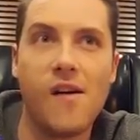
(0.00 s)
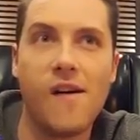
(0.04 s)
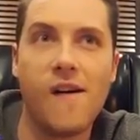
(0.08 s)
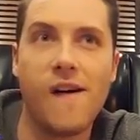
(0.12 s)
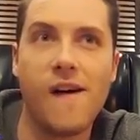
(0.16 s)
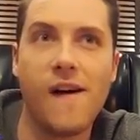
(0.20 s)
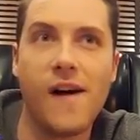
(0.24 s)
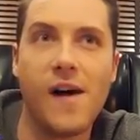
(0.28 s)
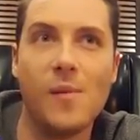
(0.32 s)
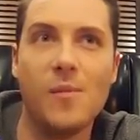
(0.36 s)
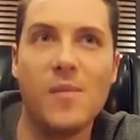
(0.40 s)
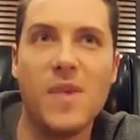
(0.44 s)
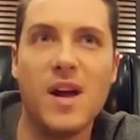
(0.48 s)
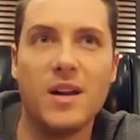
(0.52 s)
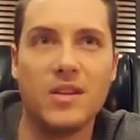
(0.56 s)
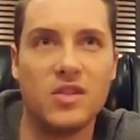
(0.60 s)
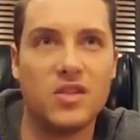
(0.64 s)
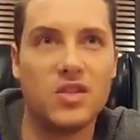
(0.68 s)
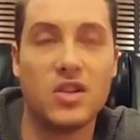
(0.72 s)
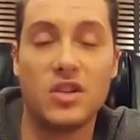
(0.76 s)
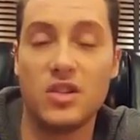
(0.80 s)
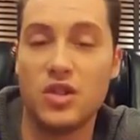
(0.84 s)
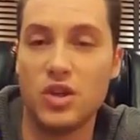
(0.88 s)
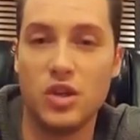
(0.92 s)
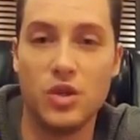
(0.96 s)
and it's
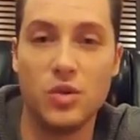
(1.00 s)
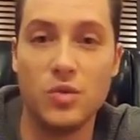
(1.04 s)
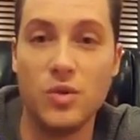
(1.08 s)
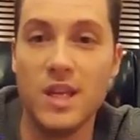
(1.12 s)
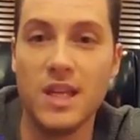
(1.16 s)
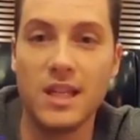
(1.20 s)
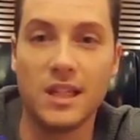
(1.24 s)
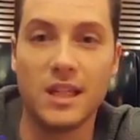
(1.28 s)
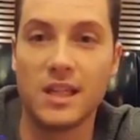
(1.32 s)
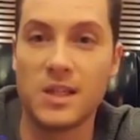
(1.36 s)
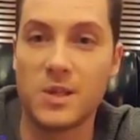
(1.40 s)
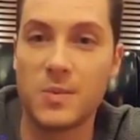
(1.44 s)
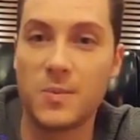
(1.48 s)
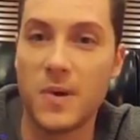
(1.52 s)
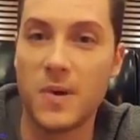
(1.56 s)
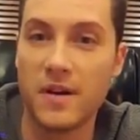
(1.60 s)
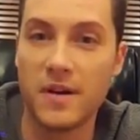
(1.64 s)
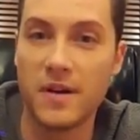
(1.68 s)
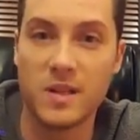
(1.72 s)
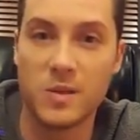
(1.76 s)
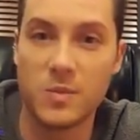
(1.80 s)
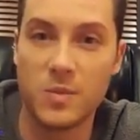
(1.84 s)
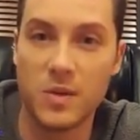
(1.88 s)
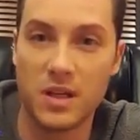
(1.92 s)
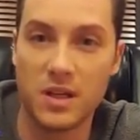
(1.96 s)
such a unique
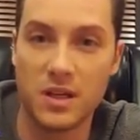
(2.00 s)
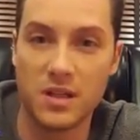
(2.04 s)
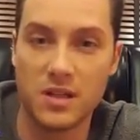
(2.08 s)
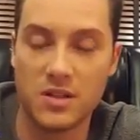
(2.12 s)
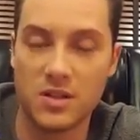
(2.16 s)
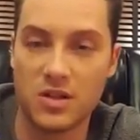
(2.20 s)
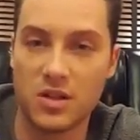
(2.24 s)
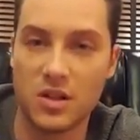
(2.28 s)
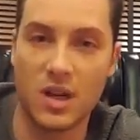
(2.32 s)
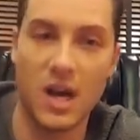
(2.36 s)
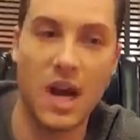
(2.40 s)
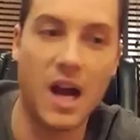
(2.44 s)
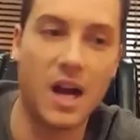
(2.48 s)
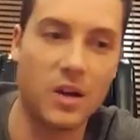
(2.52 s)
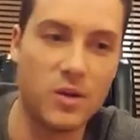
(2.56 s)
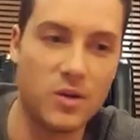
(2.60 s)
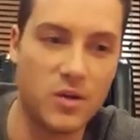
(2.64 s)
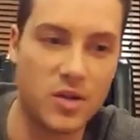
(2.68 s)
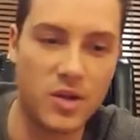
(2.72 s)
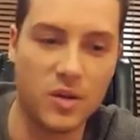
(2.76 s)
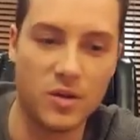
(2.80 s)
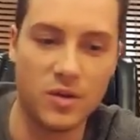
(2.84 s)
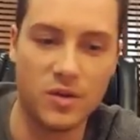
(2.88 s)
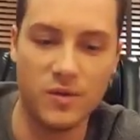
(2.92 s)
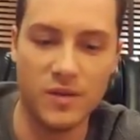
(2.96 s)
experience because Chicago's
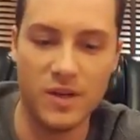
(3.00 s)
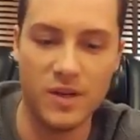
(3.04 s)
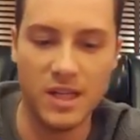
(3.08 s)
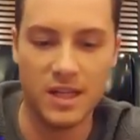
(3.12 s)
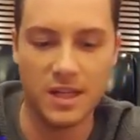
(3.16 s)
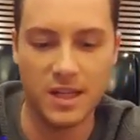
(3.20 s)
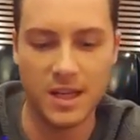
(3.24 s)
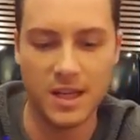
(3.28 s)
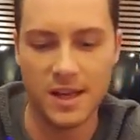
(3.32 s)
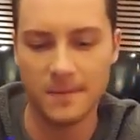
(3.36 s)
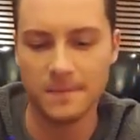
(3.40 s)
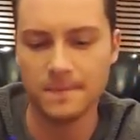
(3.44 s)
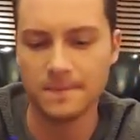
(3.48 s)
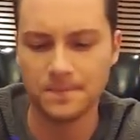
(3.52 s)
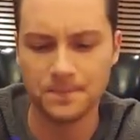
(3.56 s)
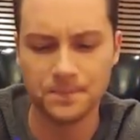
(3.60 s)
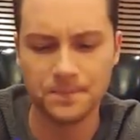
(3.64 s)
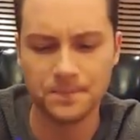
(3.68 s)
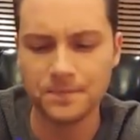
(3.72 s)
so unique, and